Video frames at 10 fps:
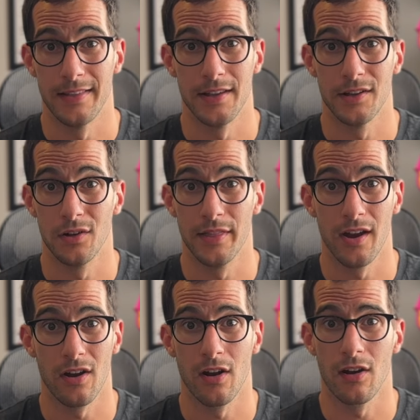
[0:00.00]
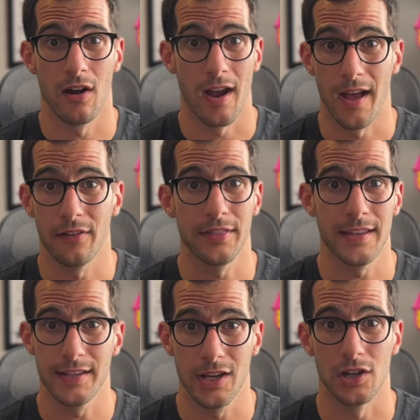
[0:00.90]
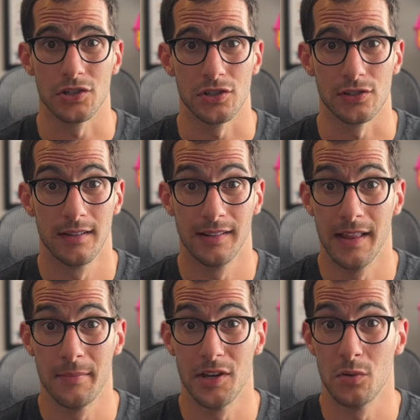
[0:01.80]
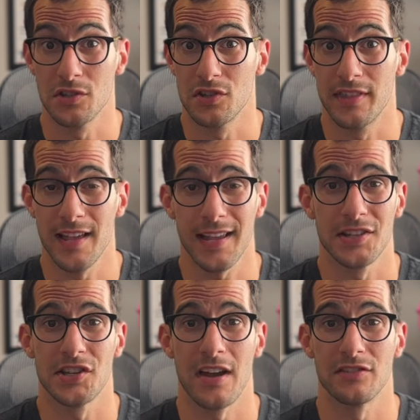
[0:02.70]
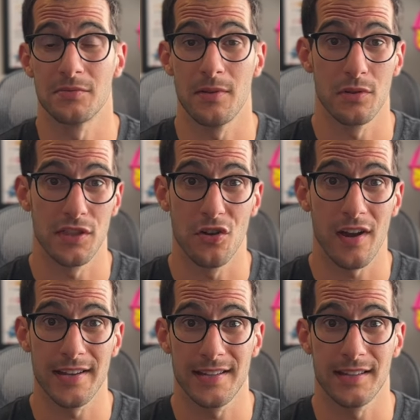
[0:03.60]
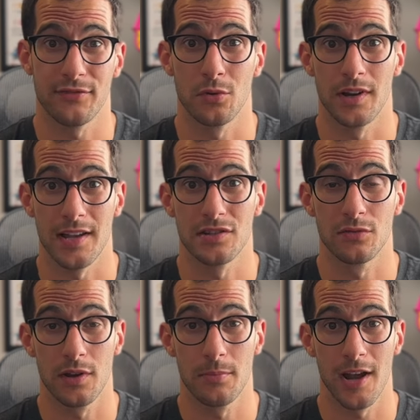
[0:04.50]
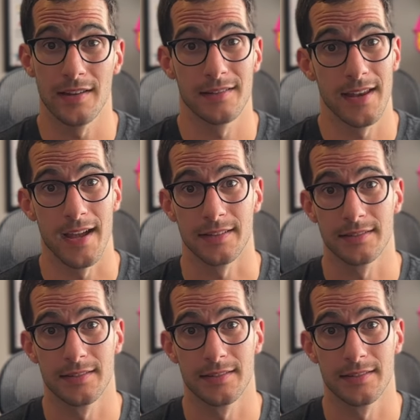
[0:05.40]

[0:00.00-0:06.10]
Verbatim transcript: there you go, there are our healthy gushers. Let me know what you think and challenge me with your ideas for what I should rebrand next.